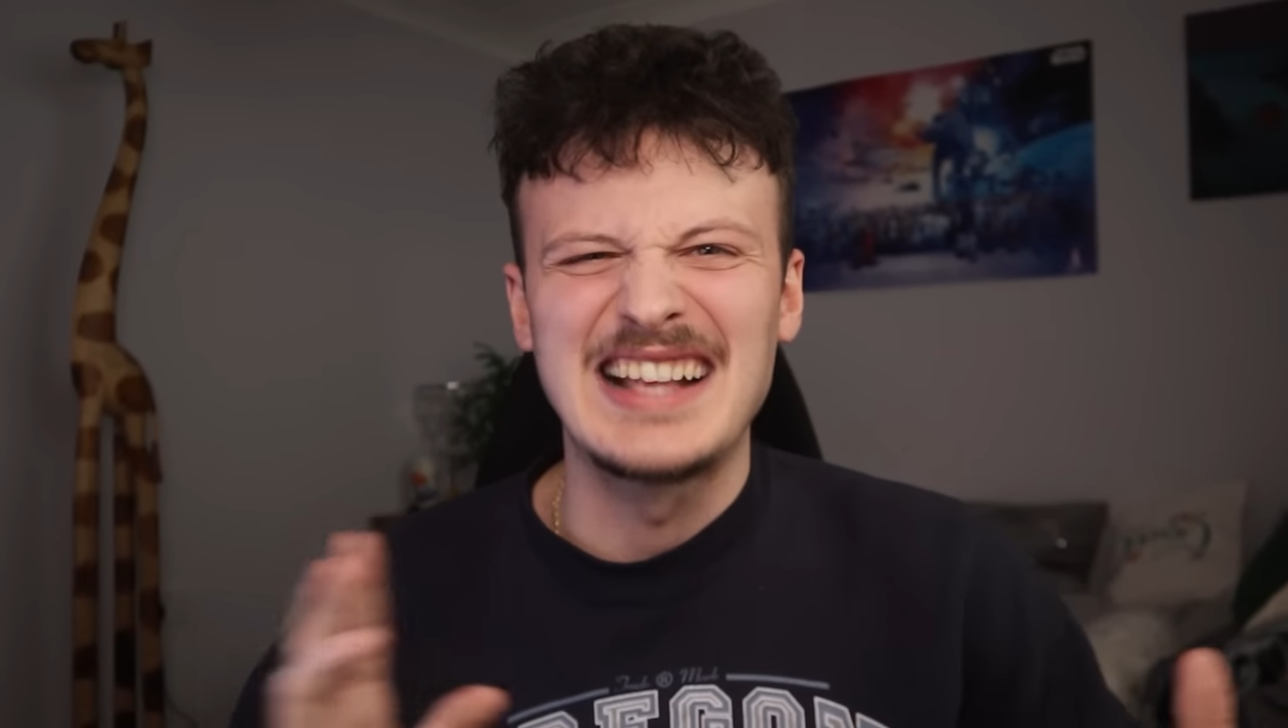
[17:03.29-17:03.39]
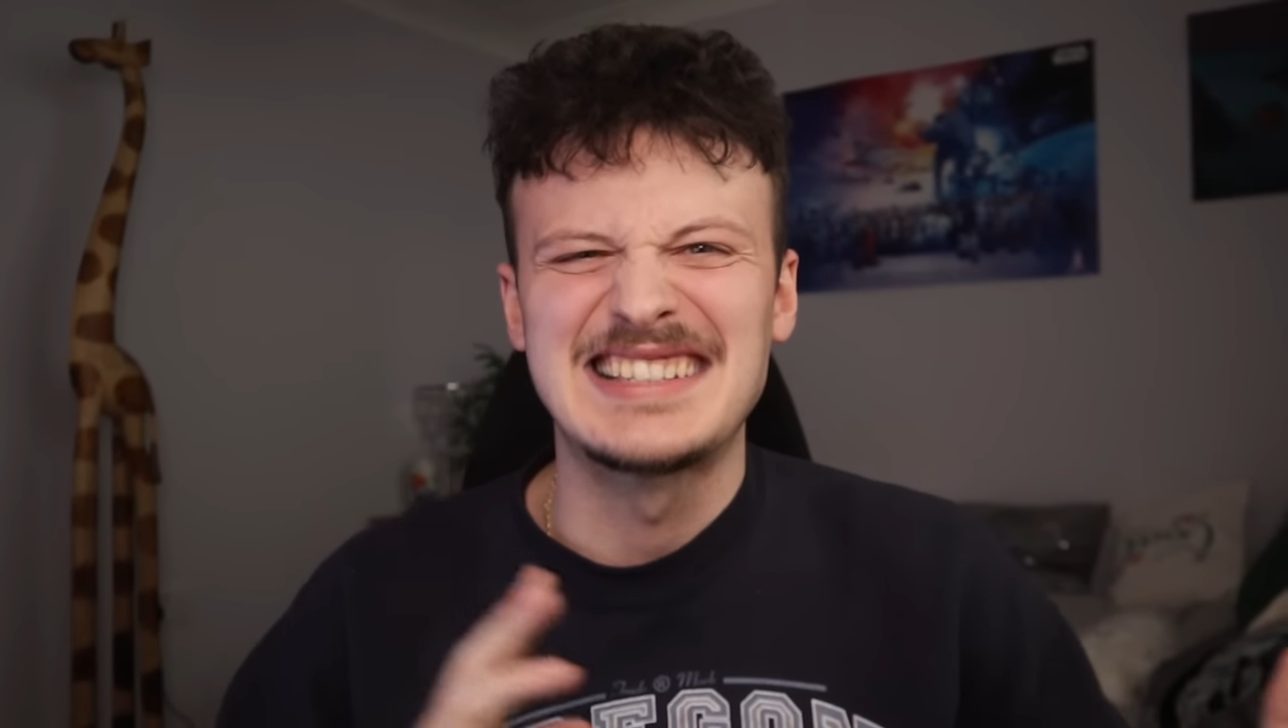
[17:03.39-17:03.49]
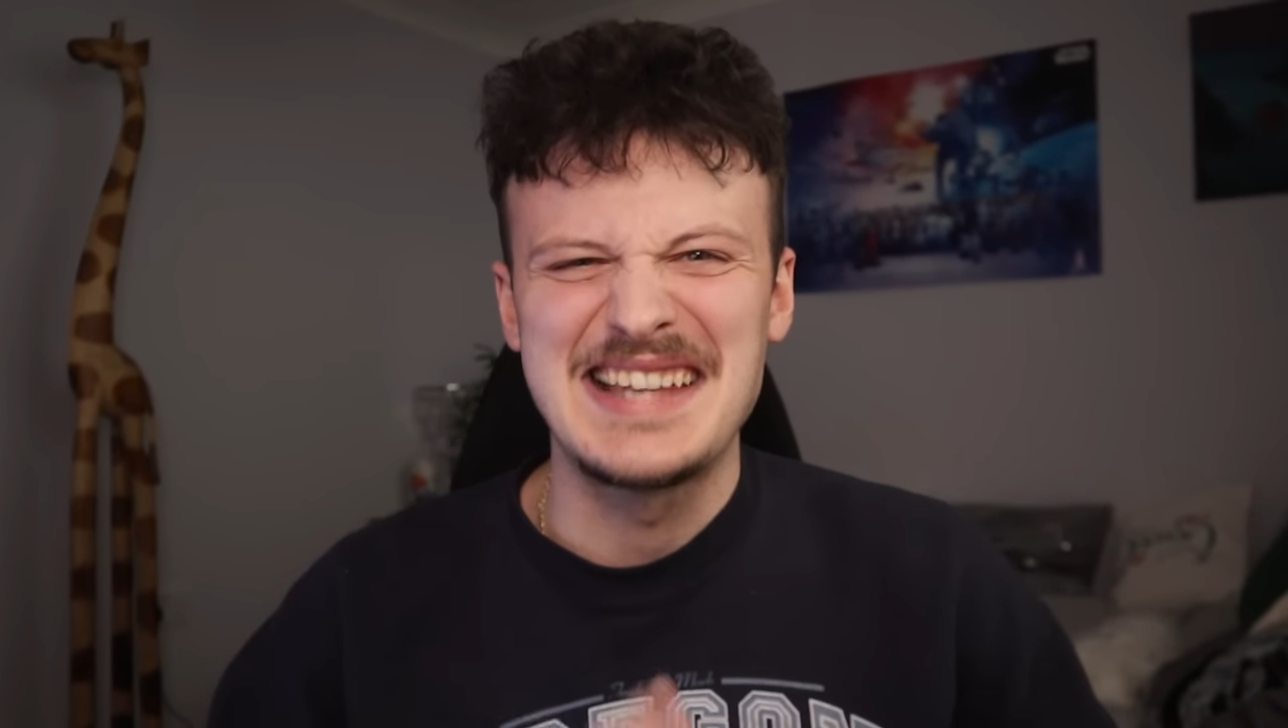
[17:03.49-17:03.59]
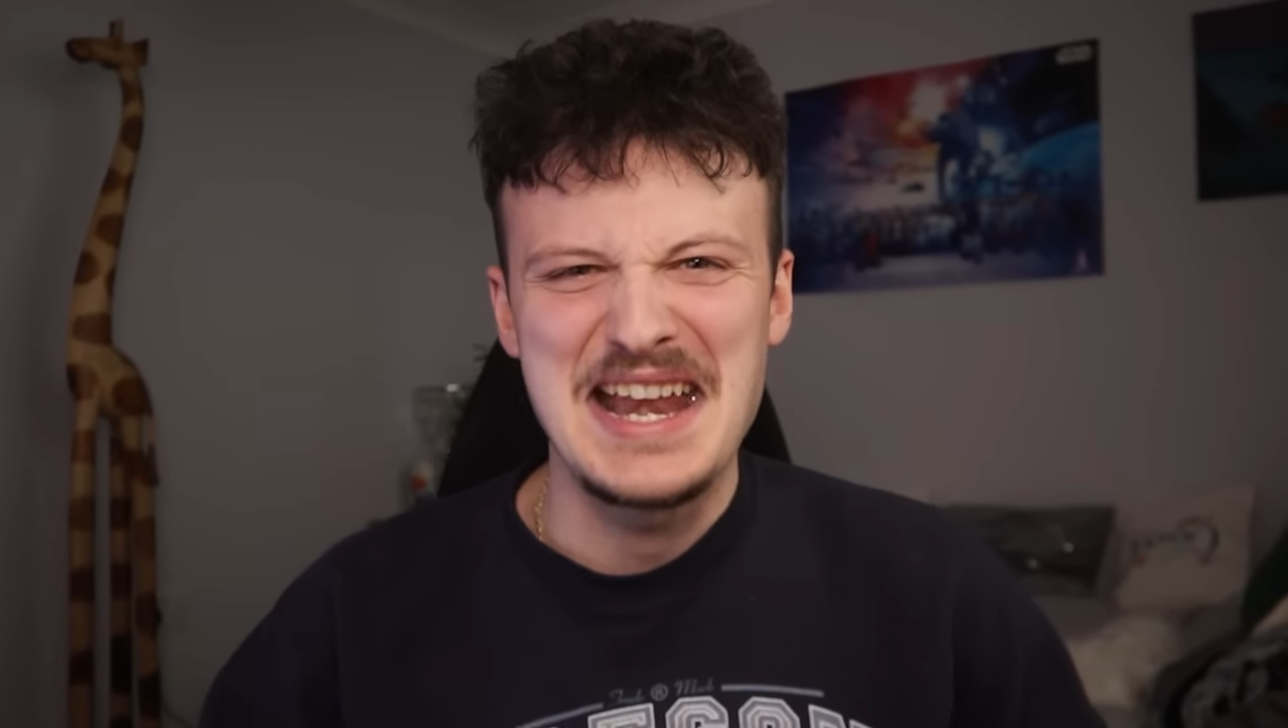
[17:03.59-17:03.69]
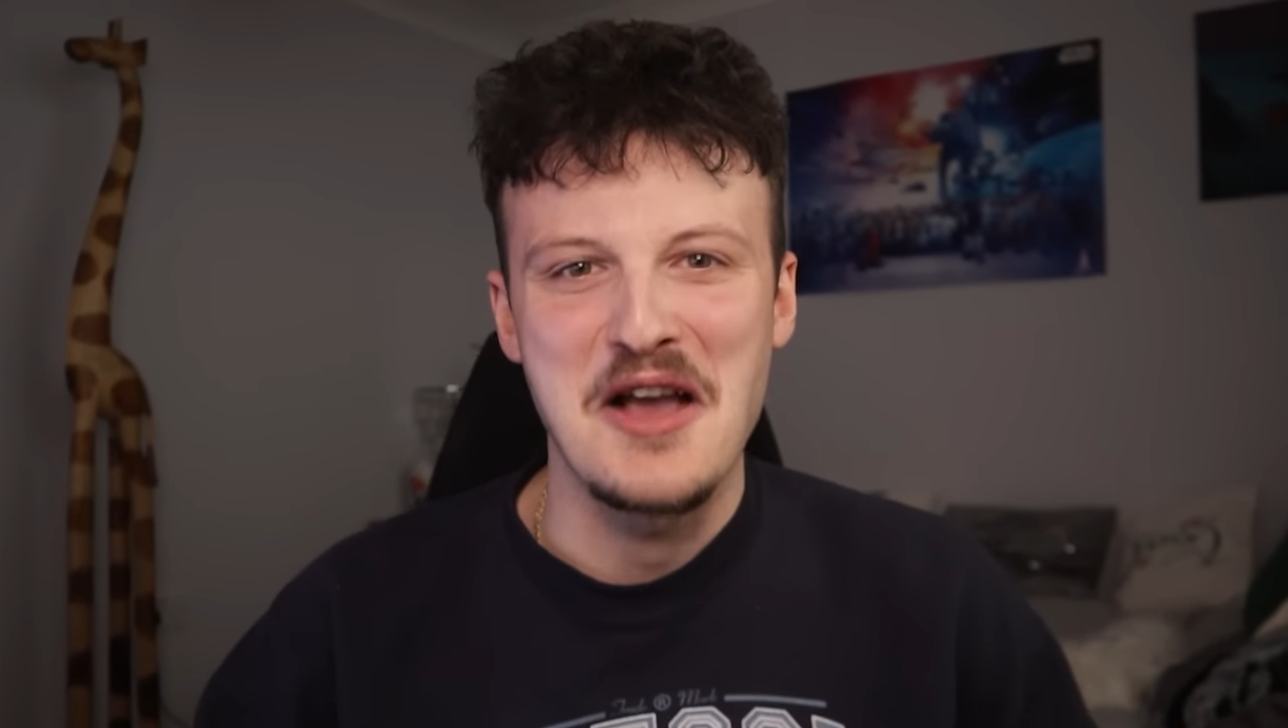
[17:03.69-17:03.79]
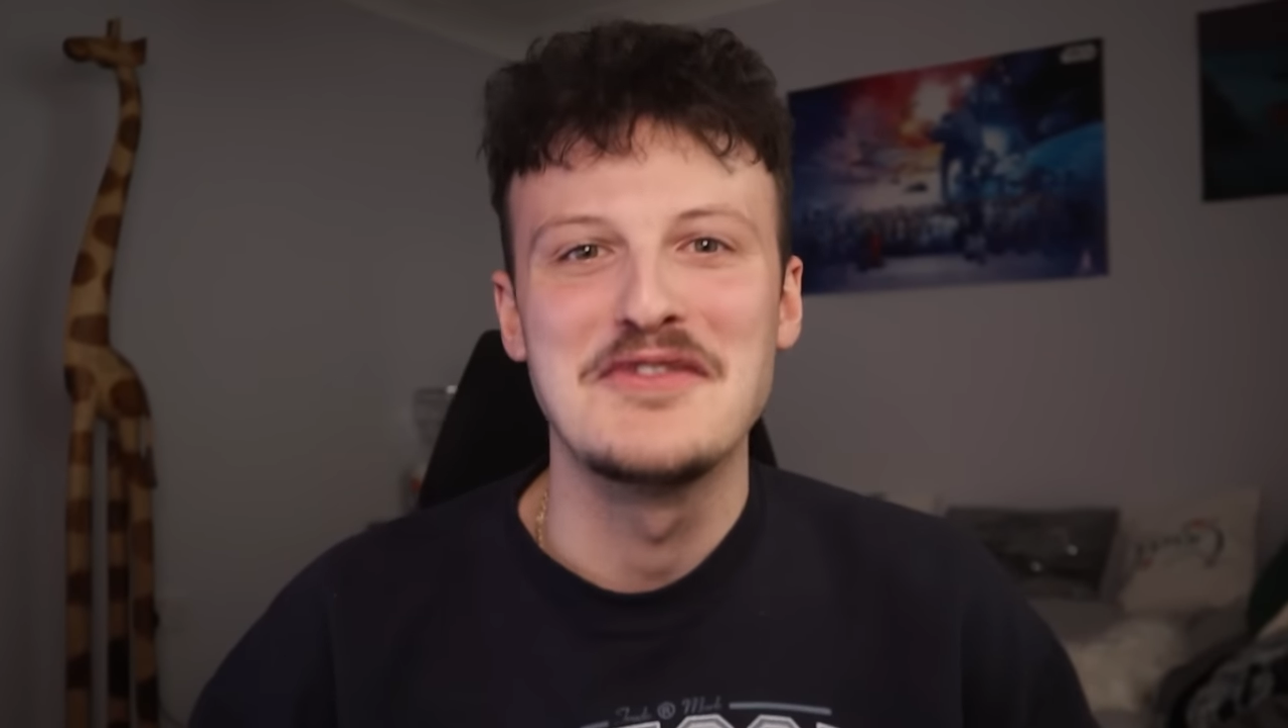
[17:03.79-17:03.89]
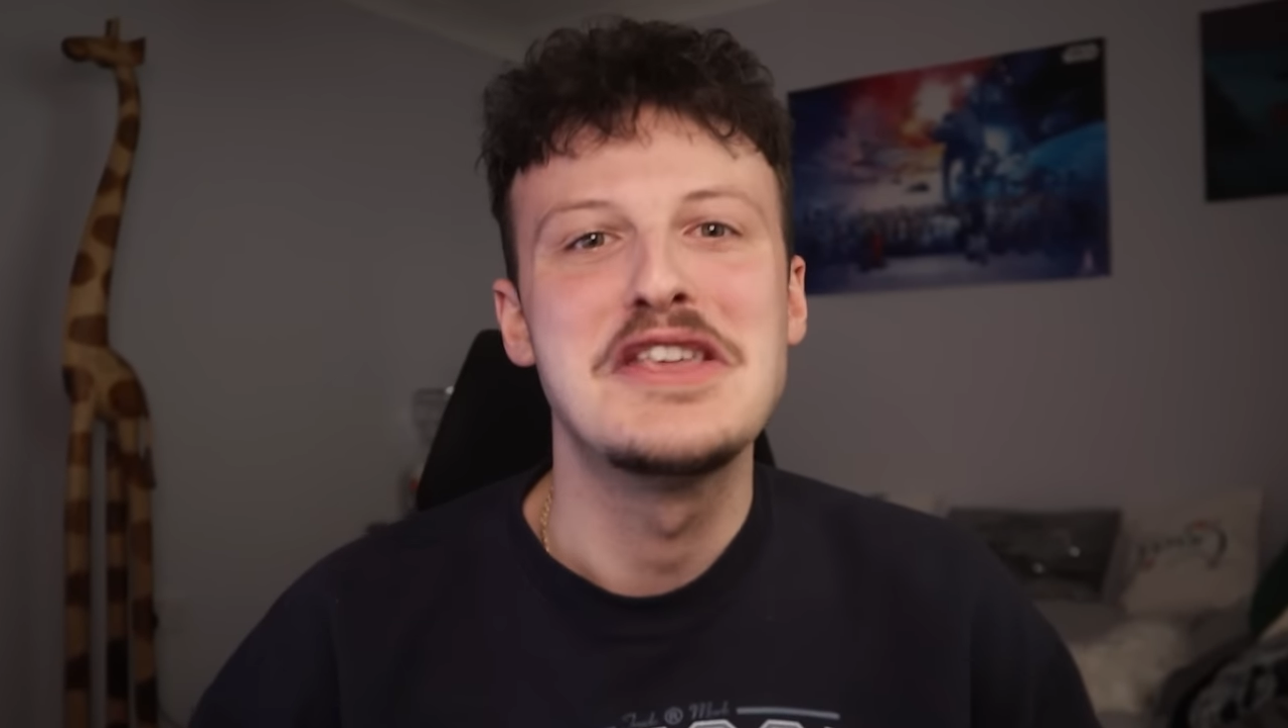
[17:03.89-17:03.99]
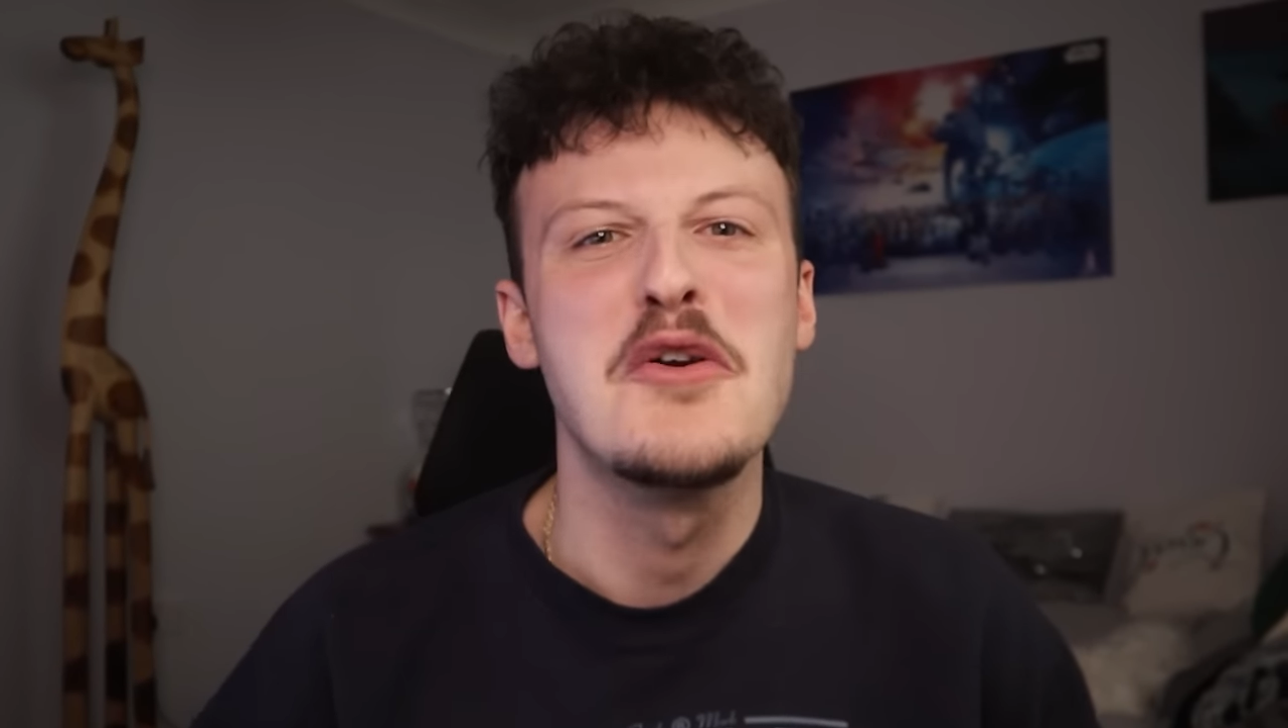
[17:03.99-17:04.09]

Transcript: state of